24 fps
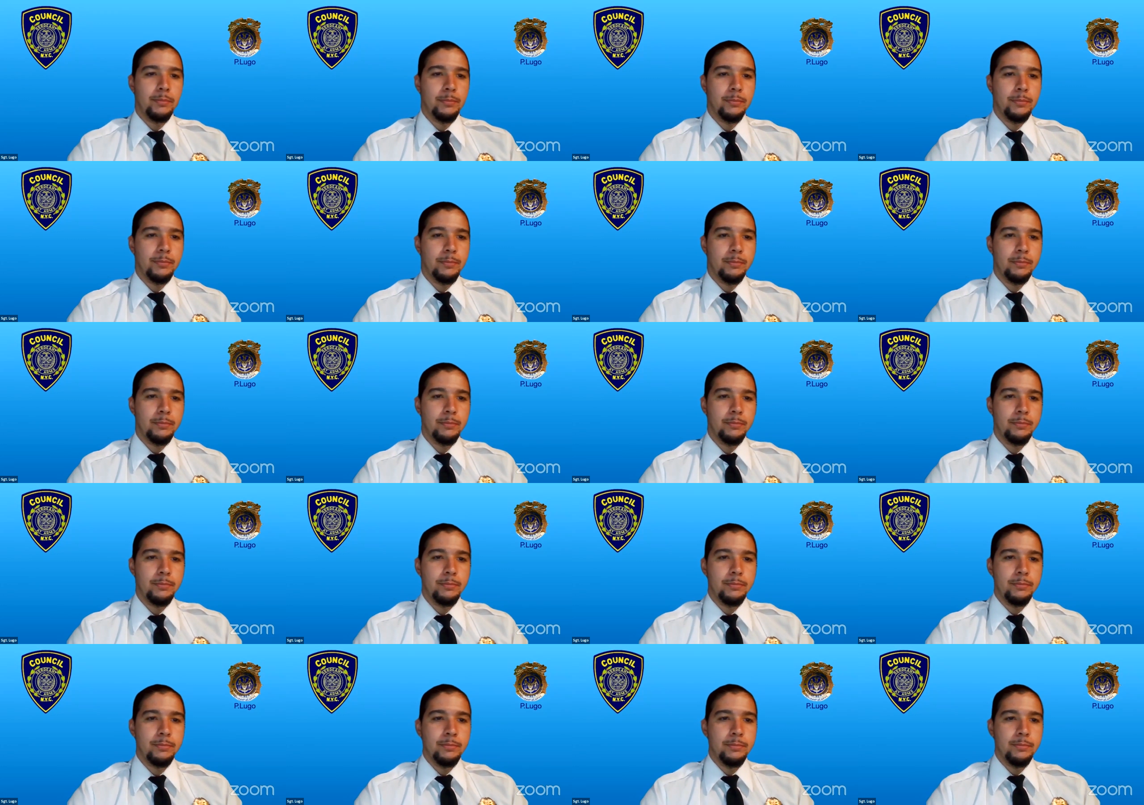
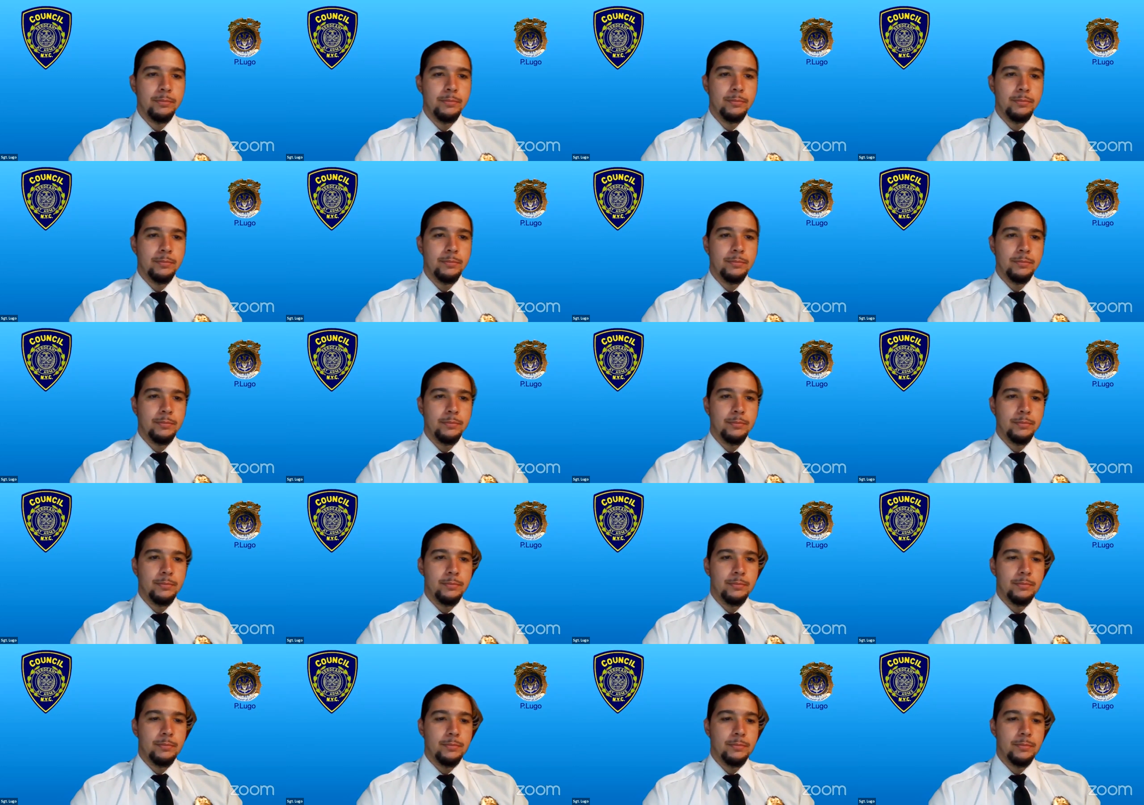
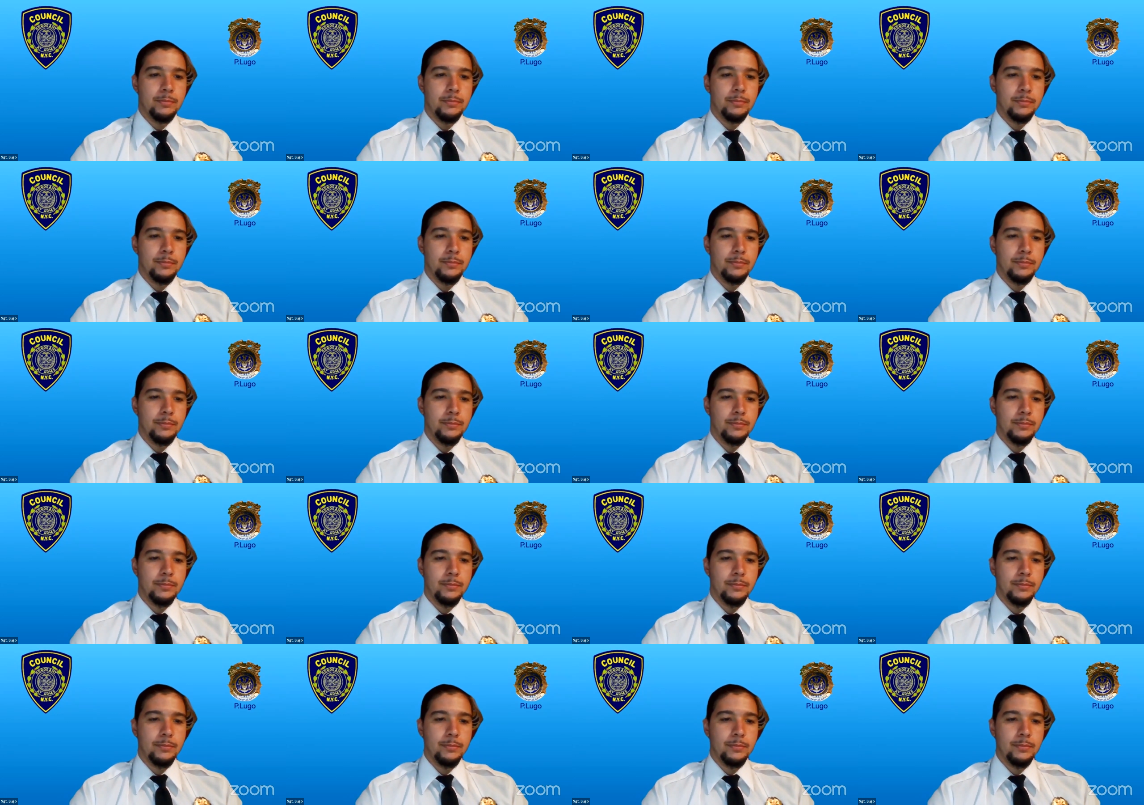
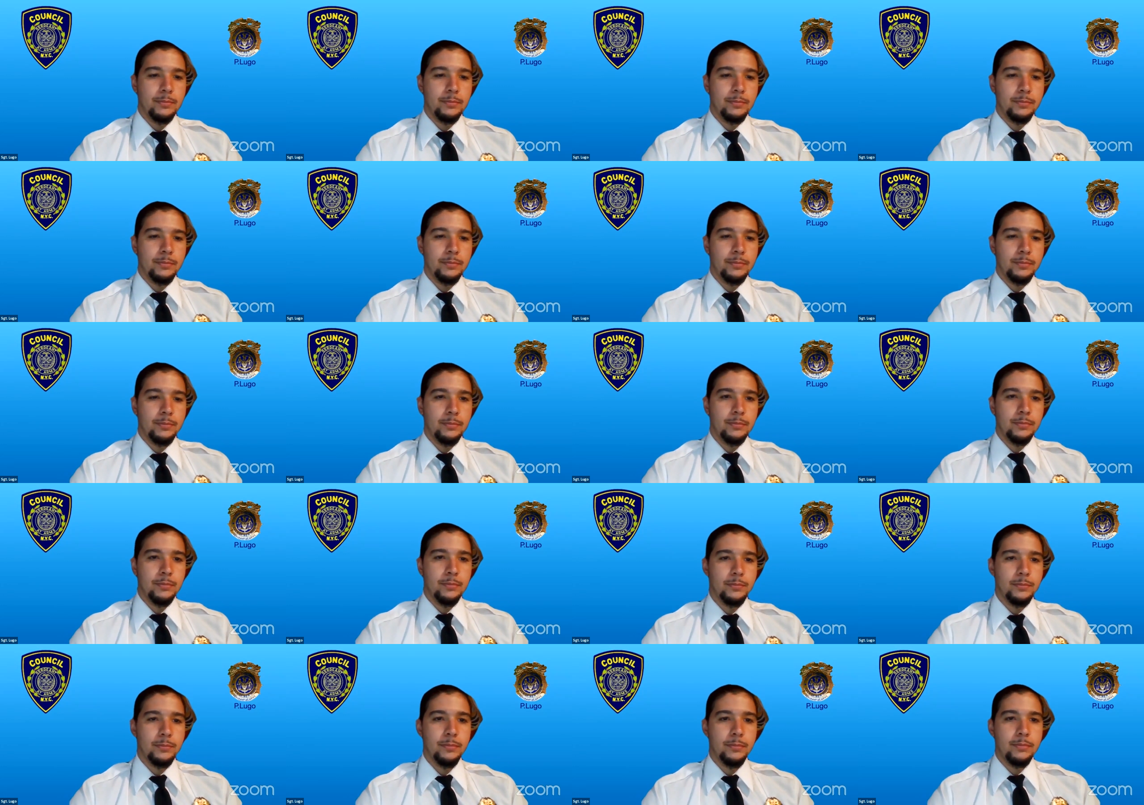
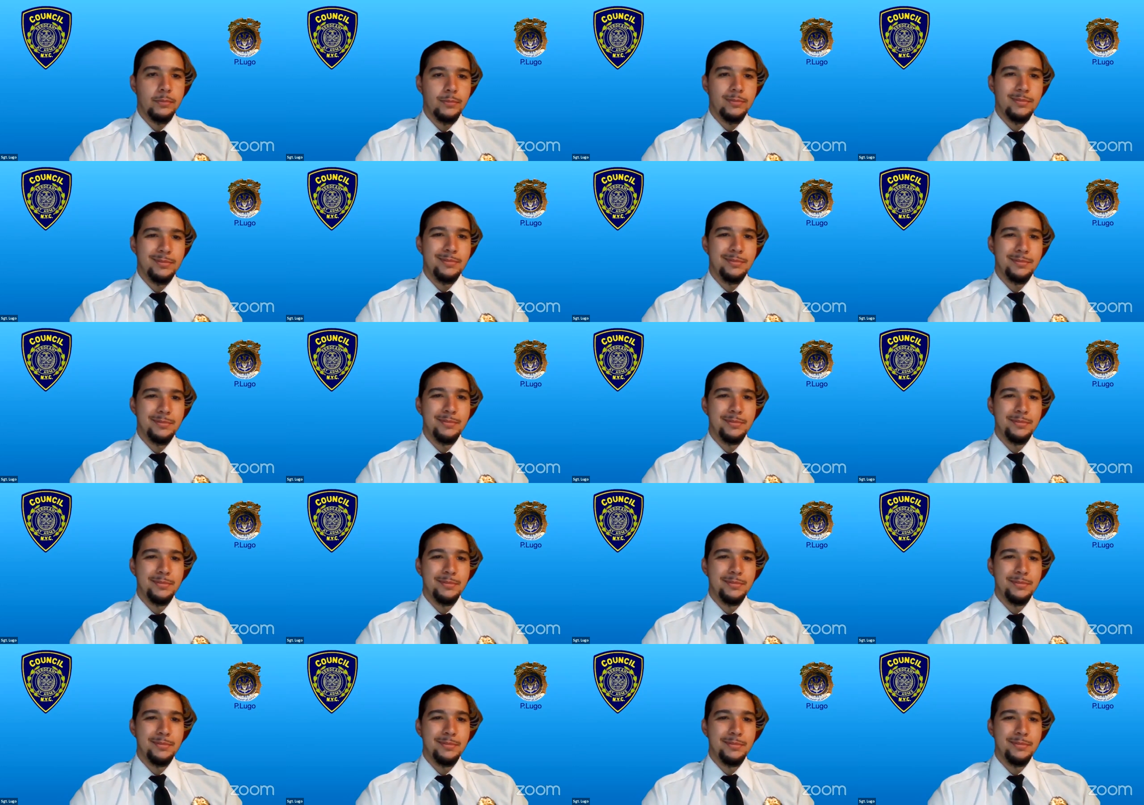[no speech]